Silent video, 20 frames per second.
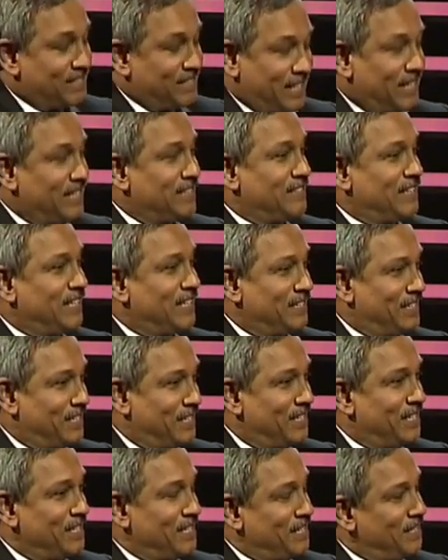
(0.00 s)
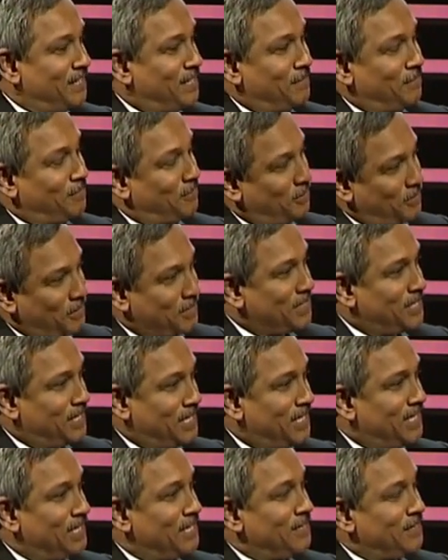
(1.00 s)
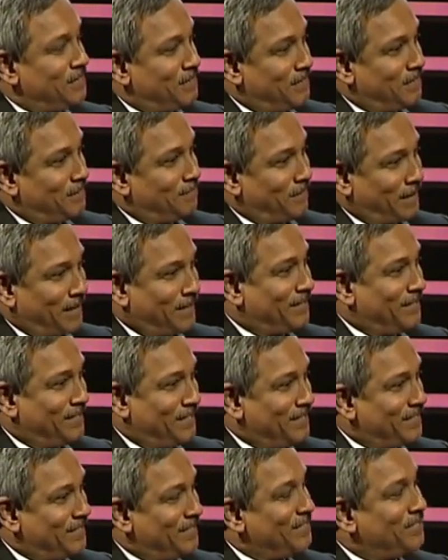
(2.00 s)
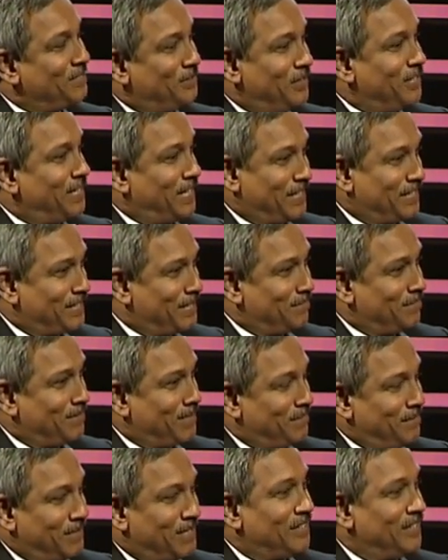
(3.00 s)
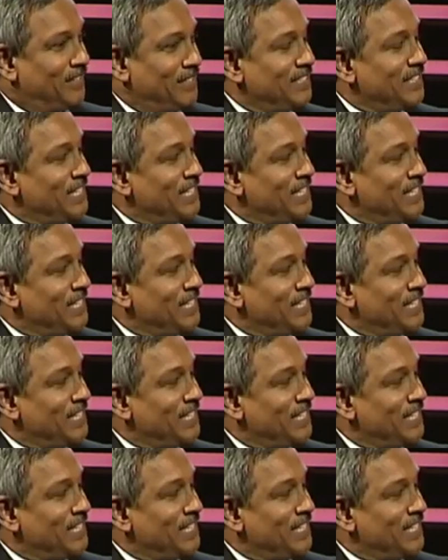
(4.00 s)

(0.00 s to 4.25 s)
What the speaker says: state sector, mostly the practice is not accepted because